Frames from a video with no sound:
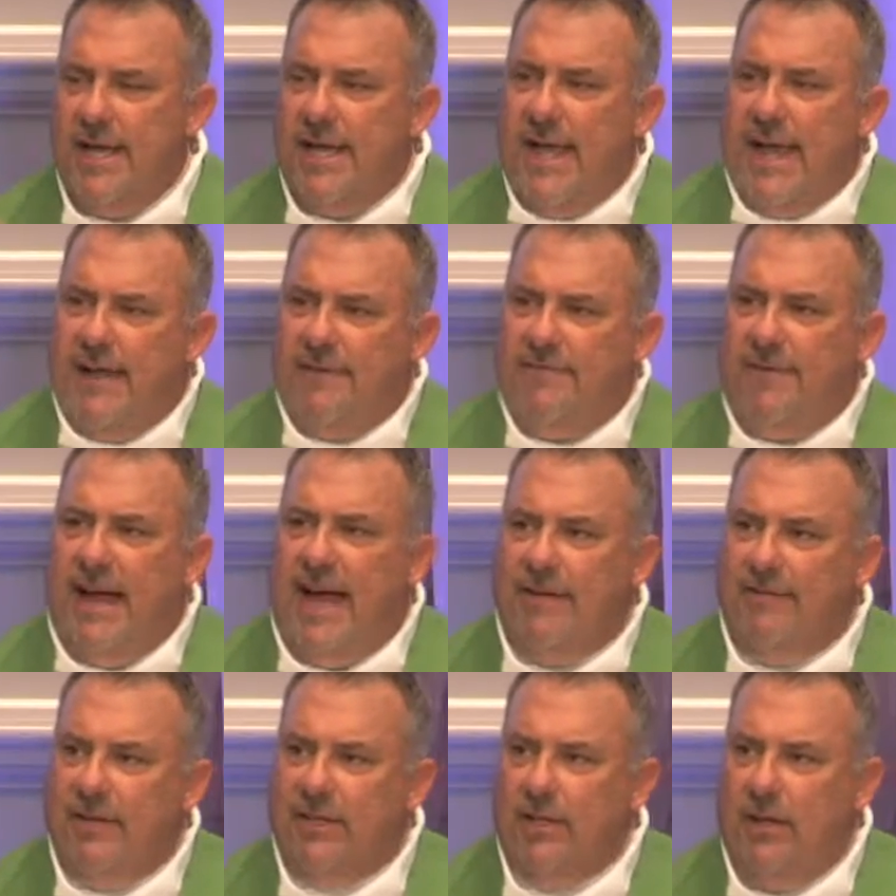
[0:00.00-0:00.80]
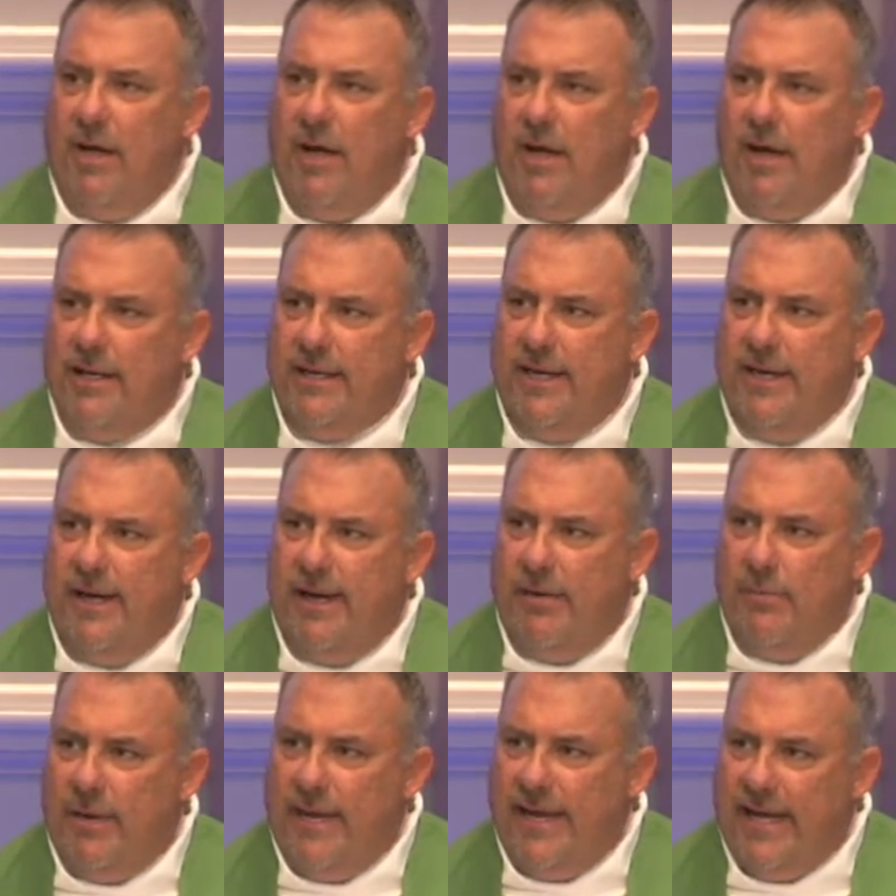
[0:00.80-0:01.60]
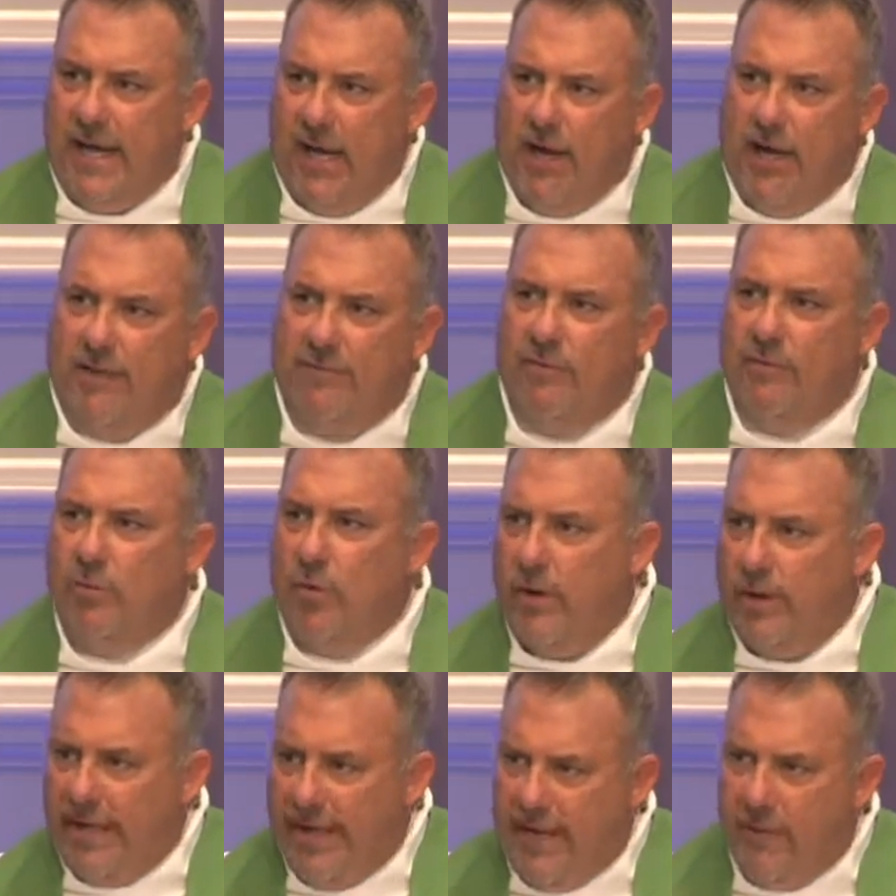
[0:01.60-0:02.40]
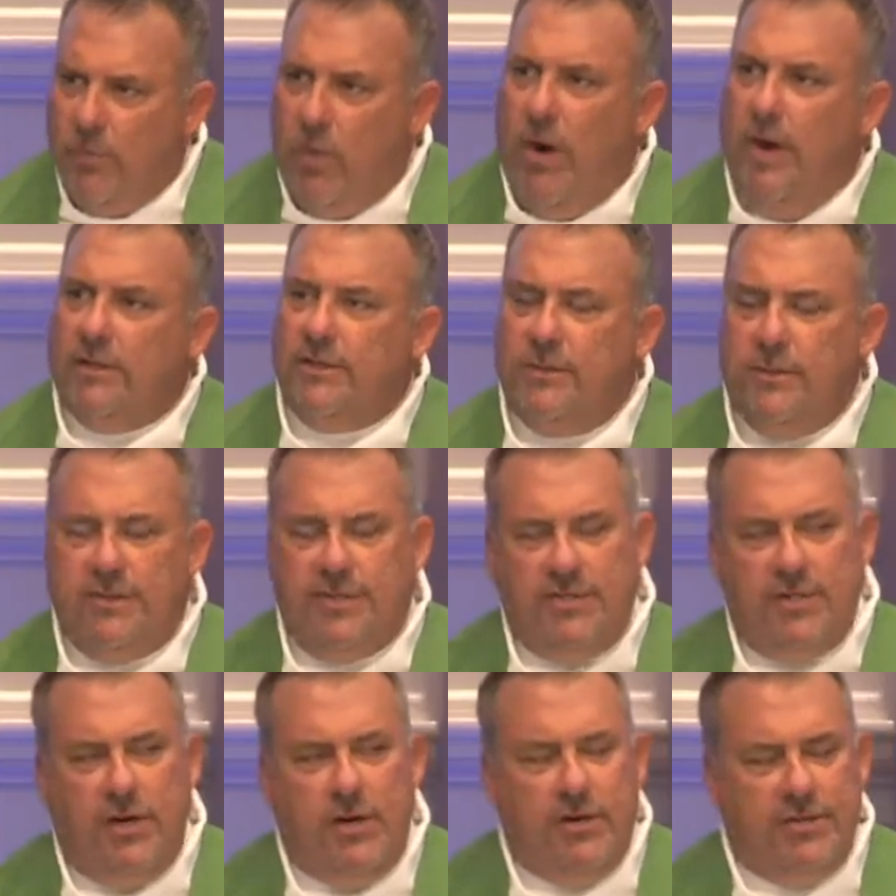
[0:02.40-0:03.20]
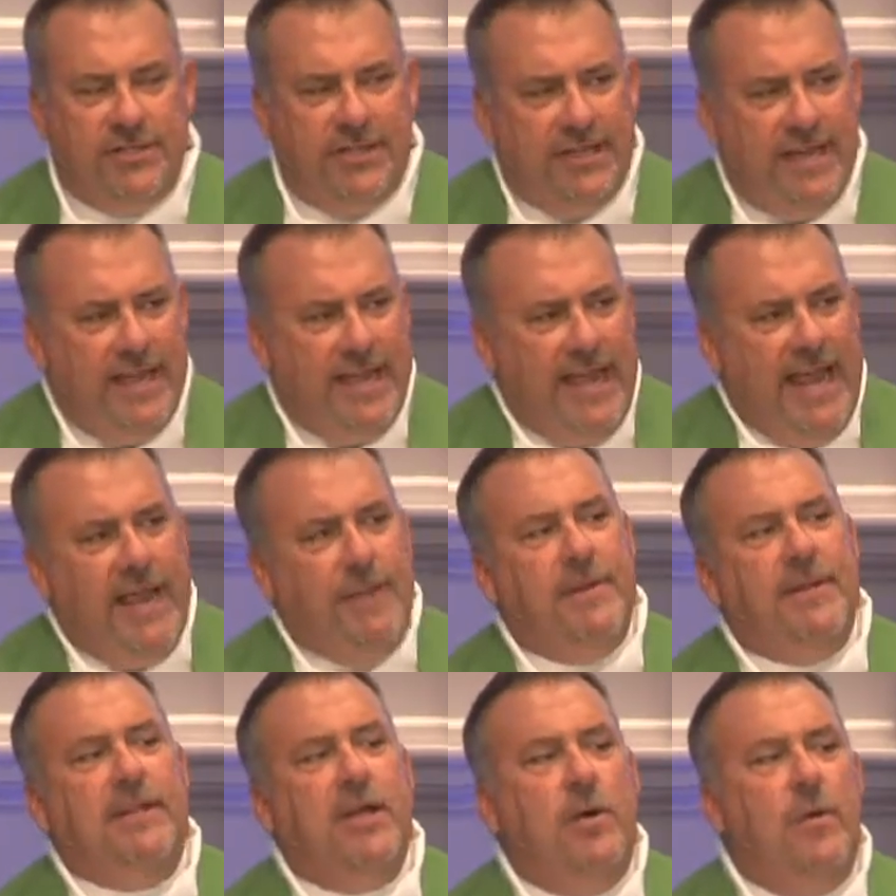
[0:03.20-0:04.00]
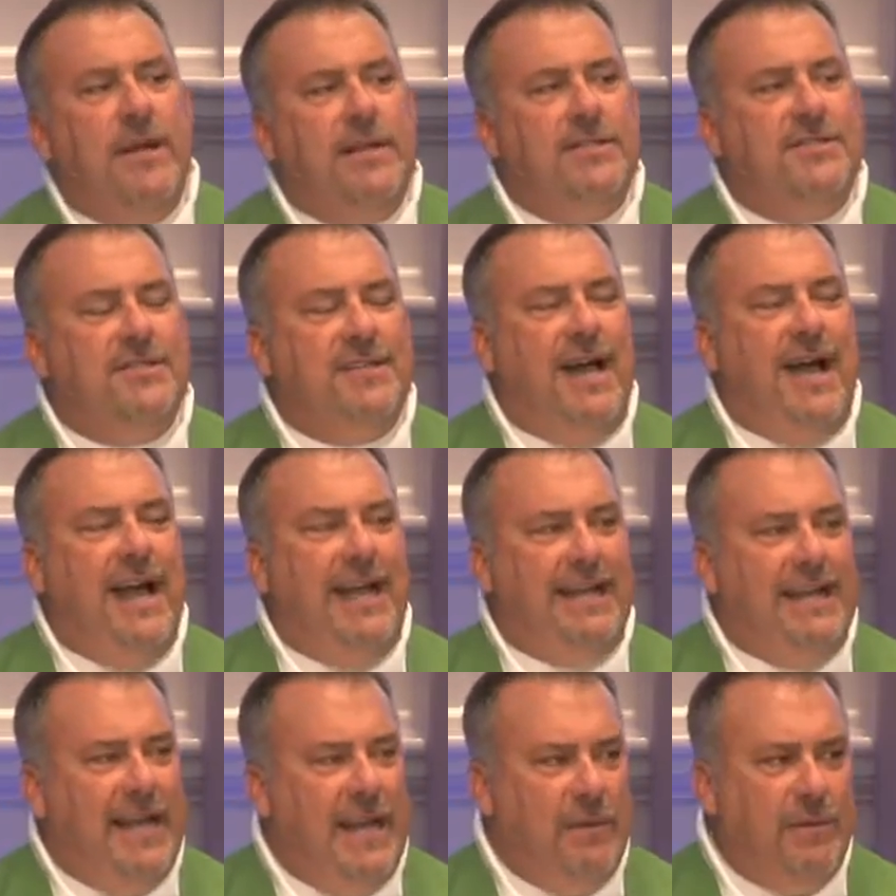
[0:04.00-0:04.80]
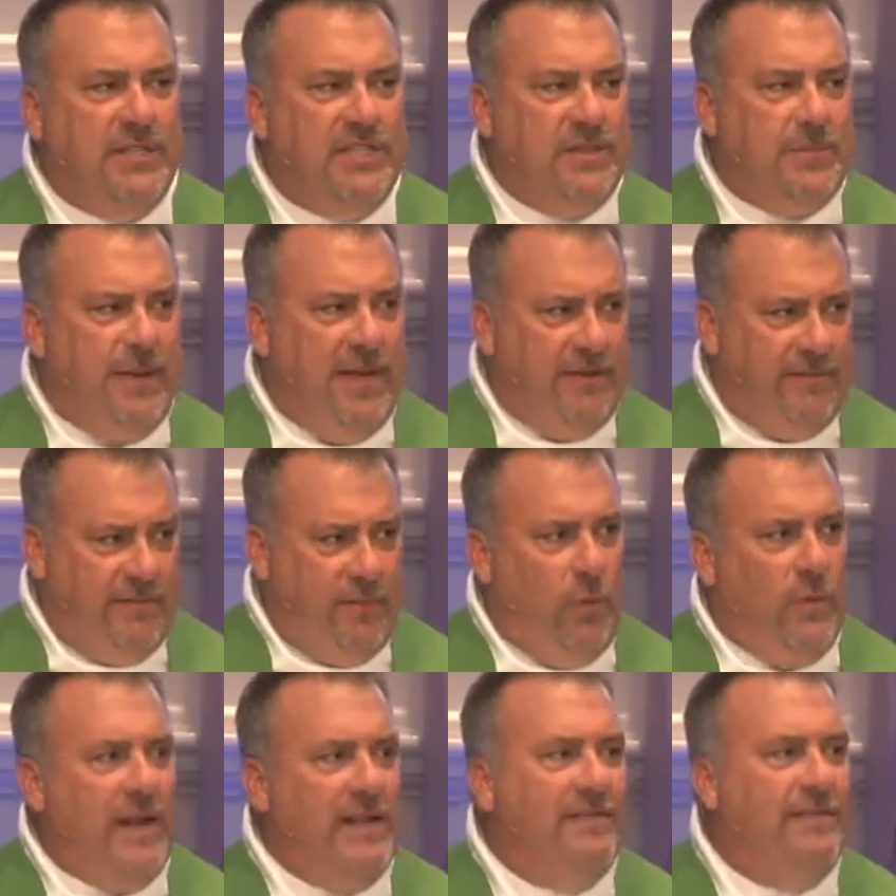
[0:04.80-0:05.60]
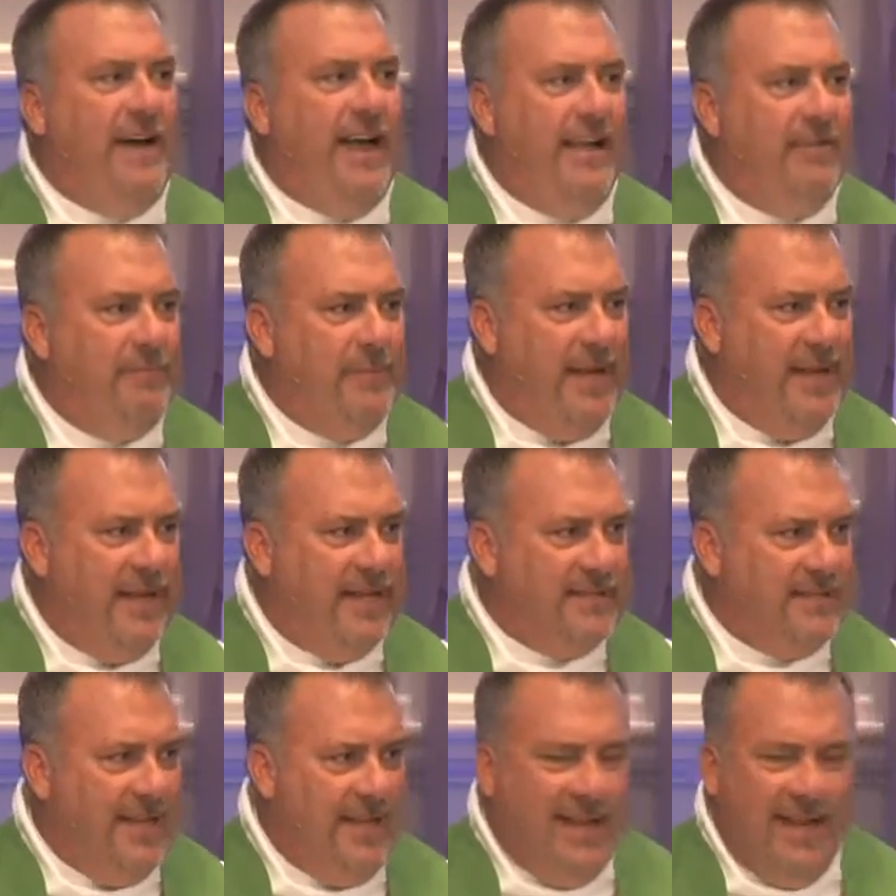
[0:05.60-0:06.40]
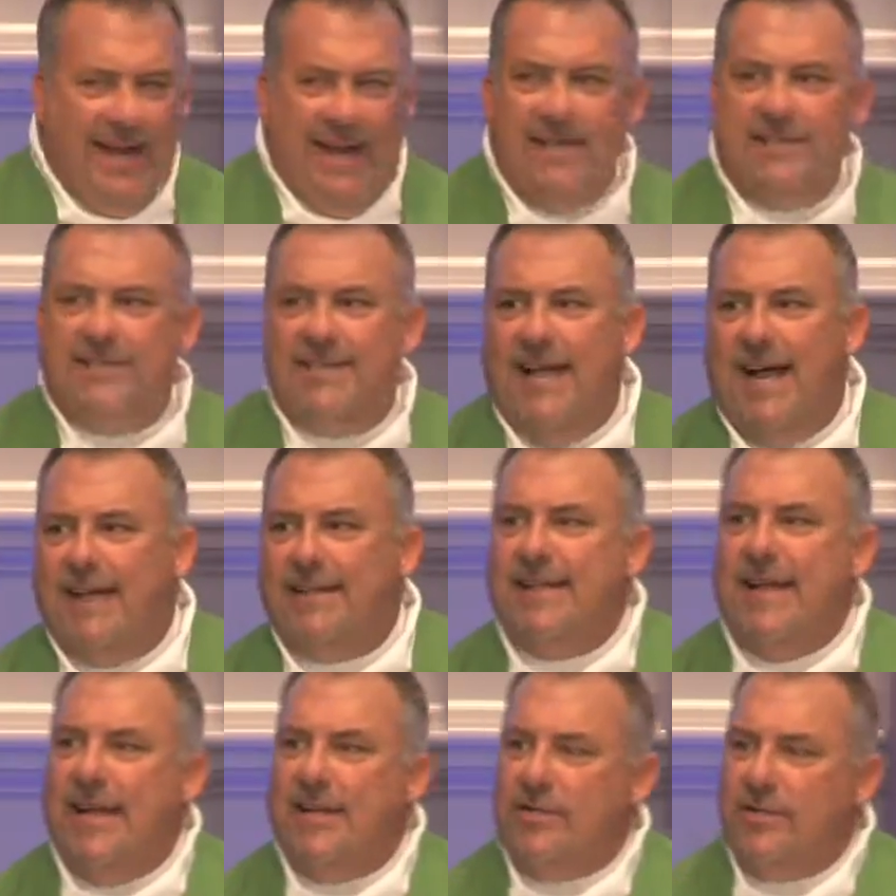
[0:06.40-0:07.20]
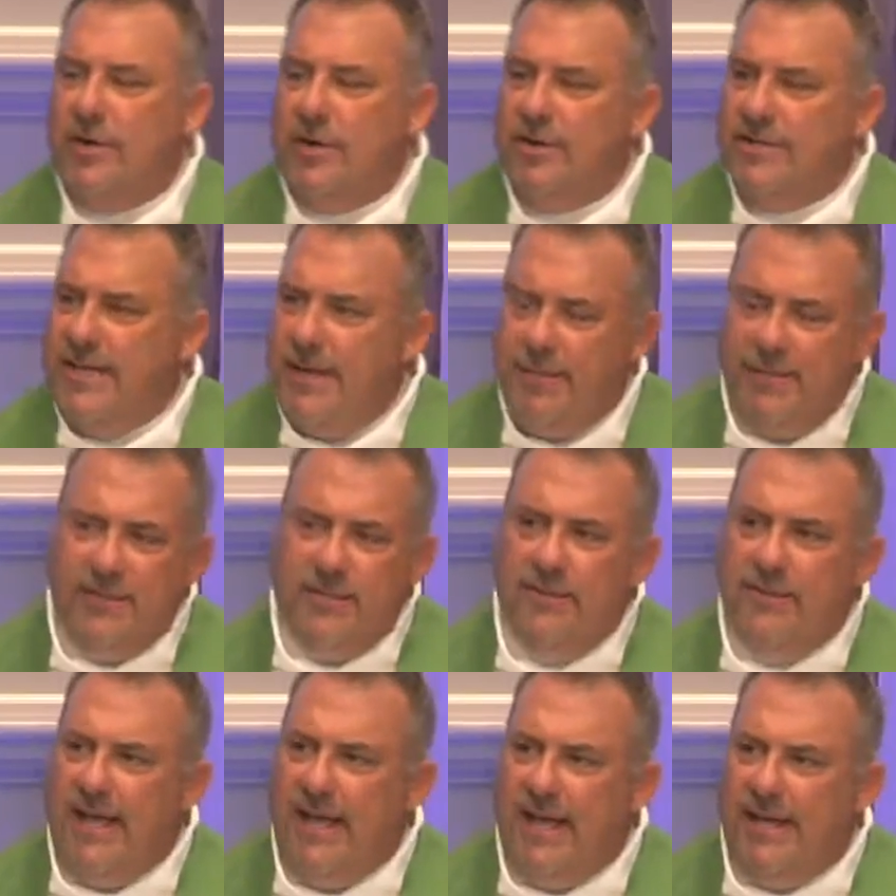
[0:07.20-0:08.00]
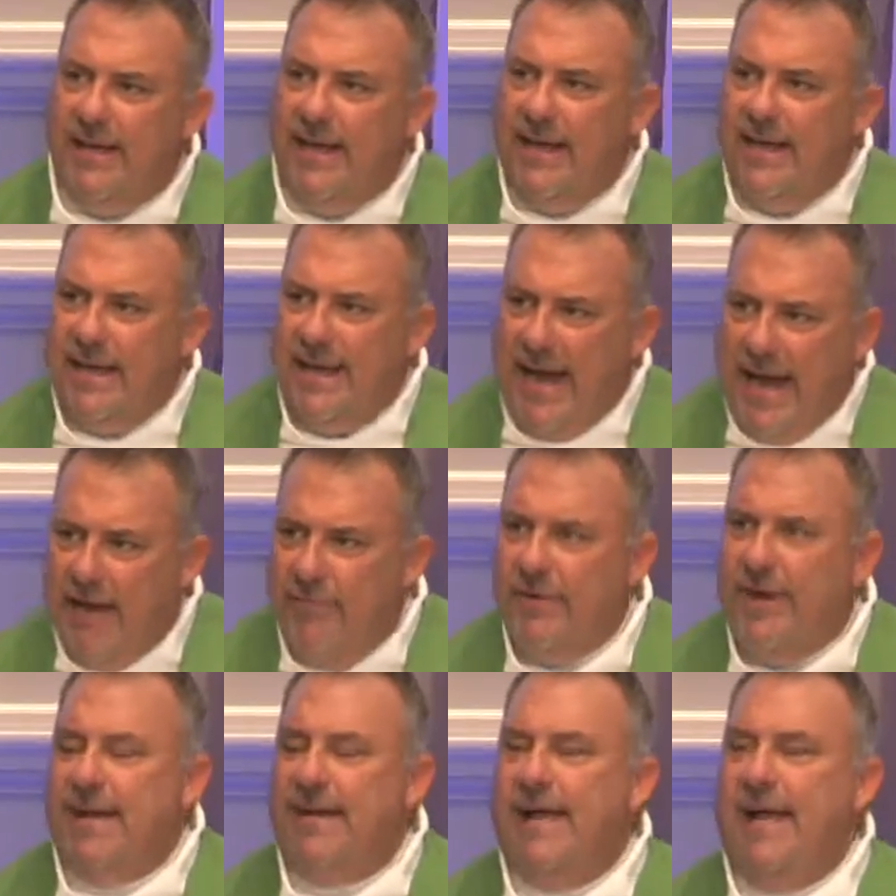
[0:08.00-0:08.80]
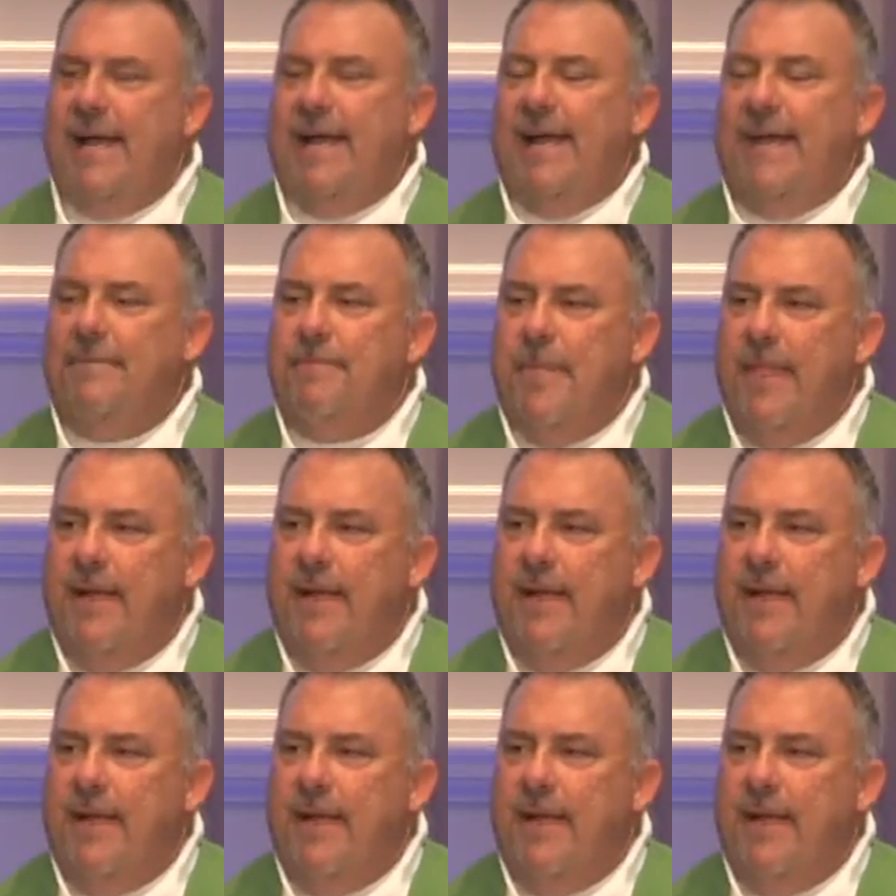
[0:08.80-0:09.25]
At 5 o'clock, when he got off of work, he'd walk to his church, and he would go inside, and he would spend 45 minutes inside that church. He would do that every day.